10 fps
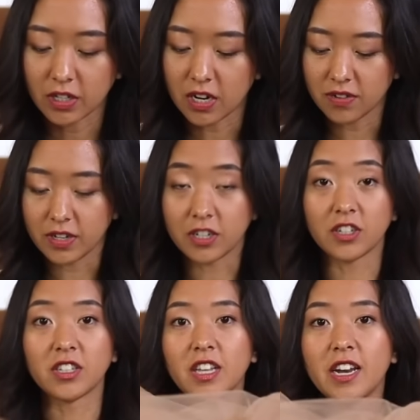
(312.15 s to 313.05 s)
off,
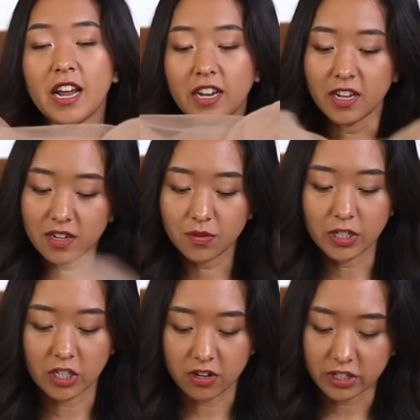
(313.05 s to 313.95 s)
here's the netting,
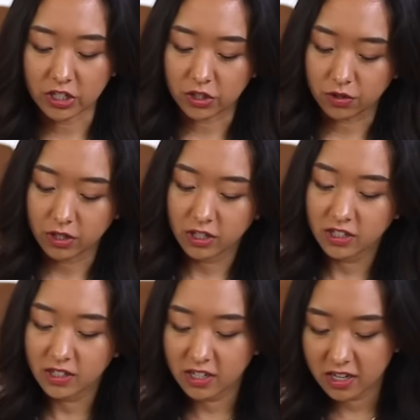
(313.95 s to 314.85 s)
which I already showed
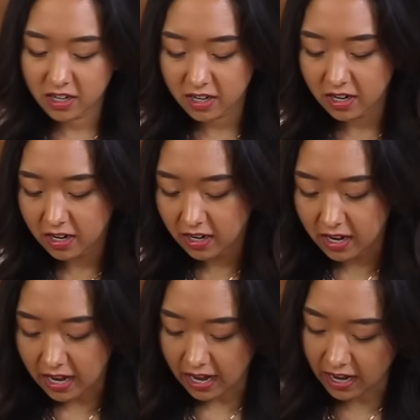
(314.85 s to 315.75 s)
earlier.
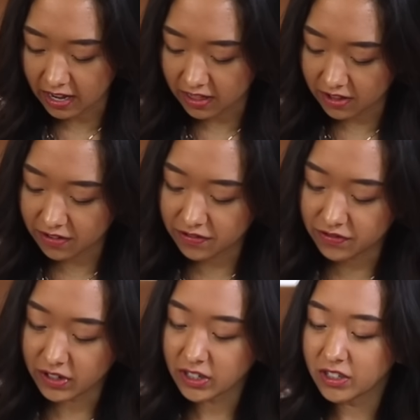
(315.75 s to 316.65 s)
And the
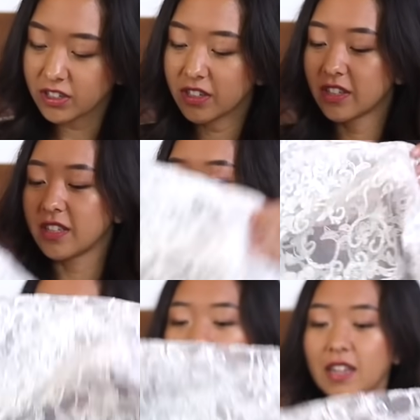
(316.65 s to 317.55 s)
first
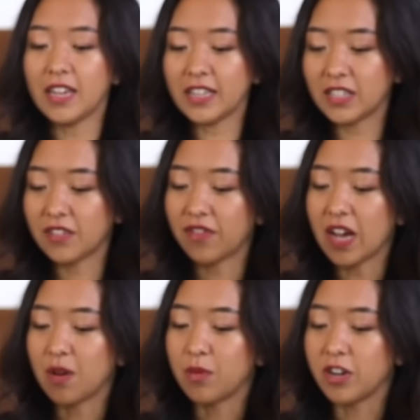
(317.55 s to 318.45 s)
lace
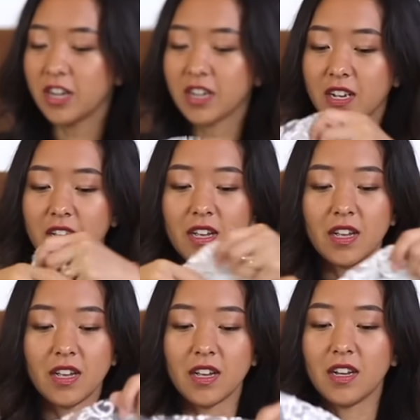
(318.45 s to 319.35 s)
fabric
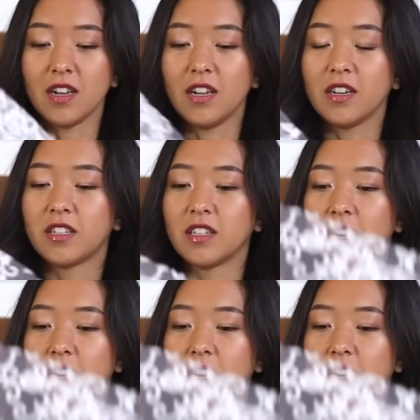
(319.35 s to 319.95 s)
looks